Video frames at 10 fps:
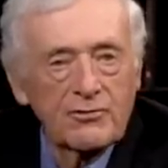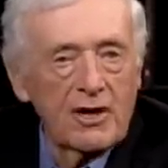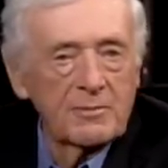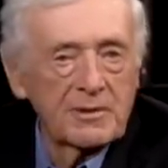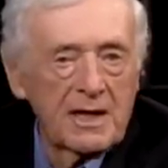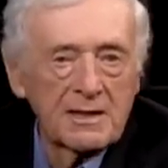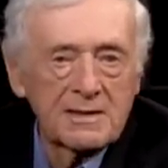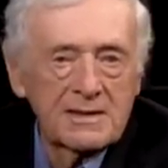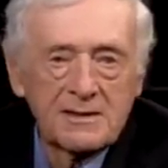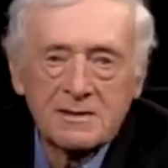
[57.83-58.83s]
Rob Dollar,
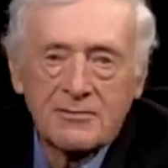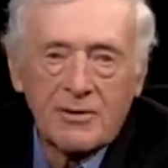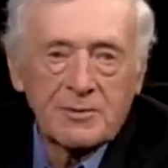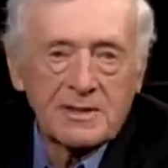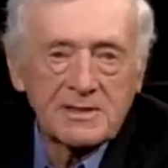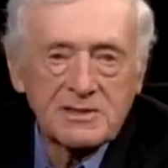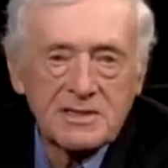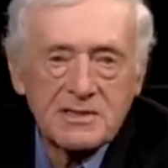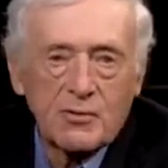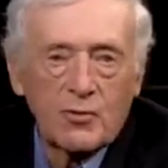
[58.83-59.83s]
he earned a reputation
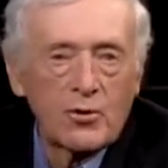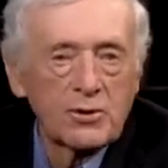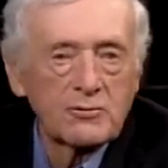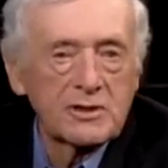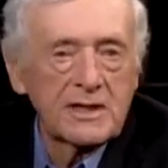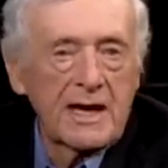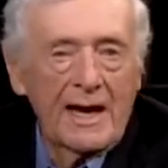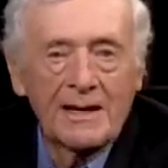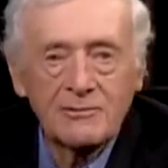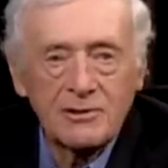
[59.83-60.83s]
as an award-winning
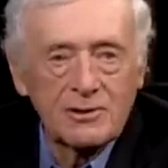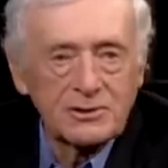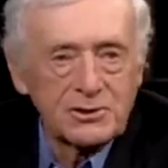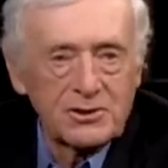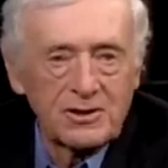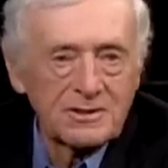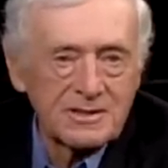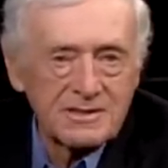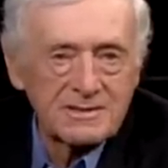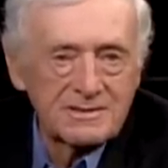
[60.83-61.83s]
outlaw
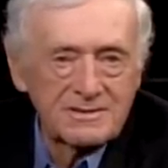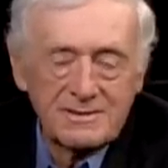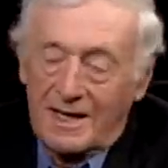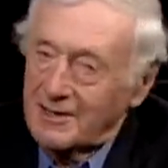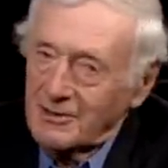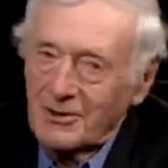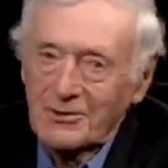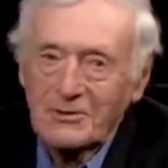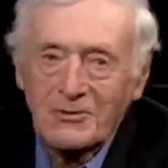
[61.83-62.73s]
journalist, outlaw in